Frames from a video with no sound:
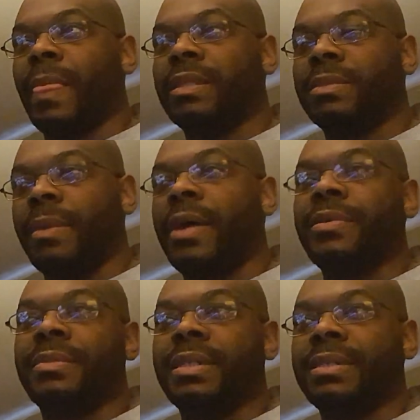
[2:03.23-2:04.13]

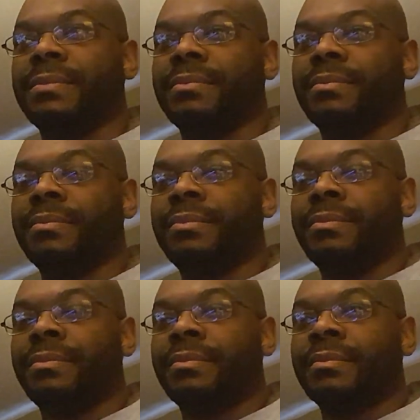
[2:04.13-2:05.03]
Spider-Man,
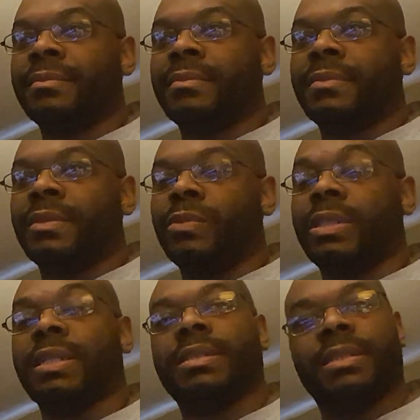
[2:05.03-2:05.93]
which
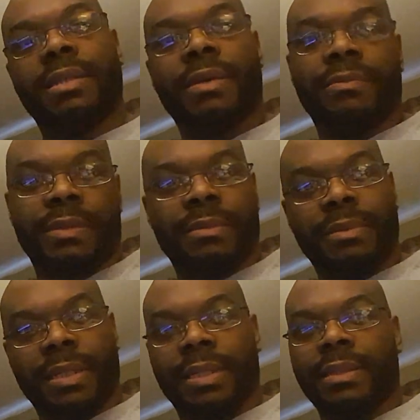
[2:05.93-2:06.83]
I still haven't fucking
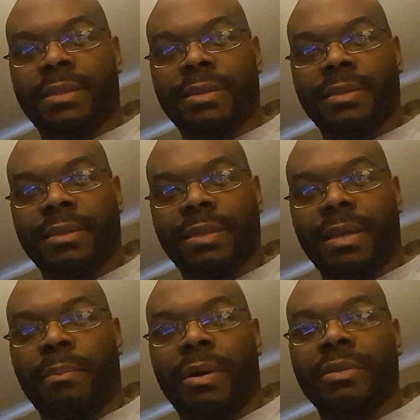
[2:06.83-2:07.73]
played.
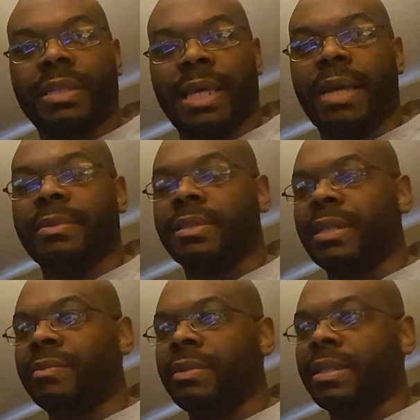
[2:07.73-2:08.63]
I bought the game and still
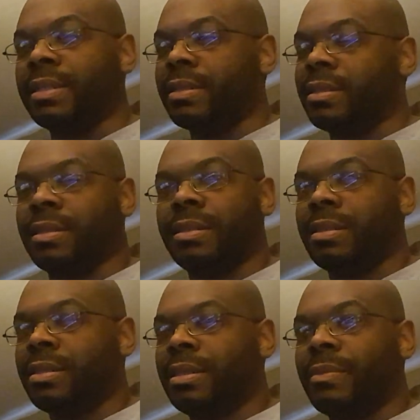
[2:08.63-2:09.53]
haven't played it.
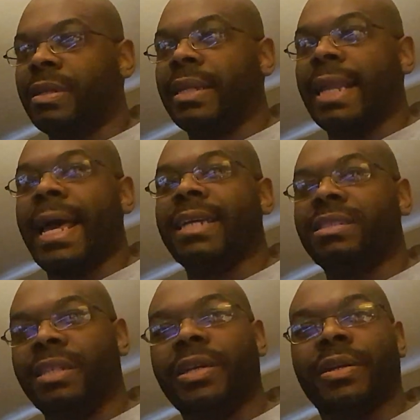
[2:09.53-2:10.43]
I mean,
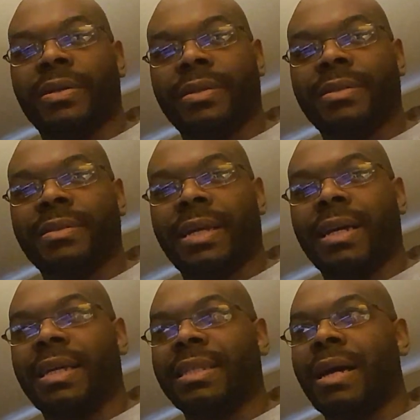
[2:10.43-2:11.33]
last year, like,
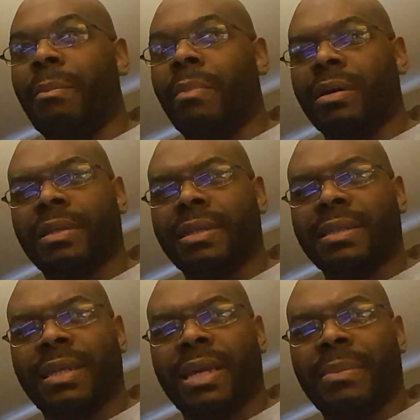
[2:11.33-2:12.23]
I think a month after they
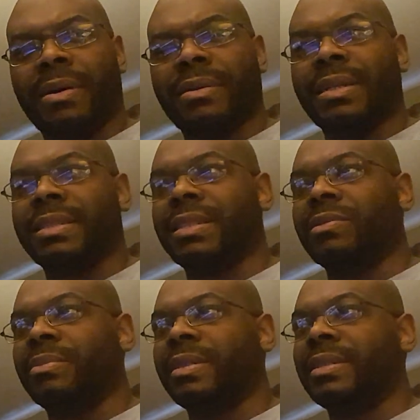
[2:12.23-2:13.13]
came out, and I still
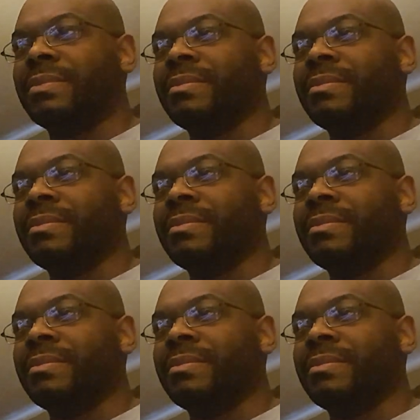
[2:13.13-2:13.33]
played.